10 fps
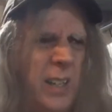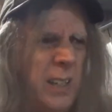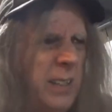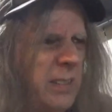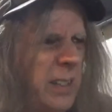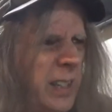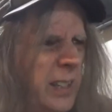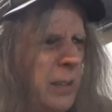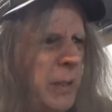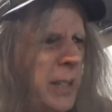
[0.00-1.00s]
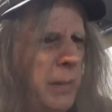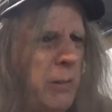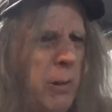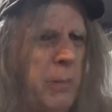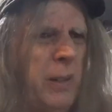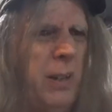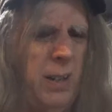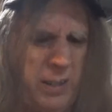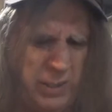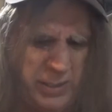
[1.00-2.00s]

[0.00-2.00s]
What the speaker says: He needs to get in there and become a corporate lawyer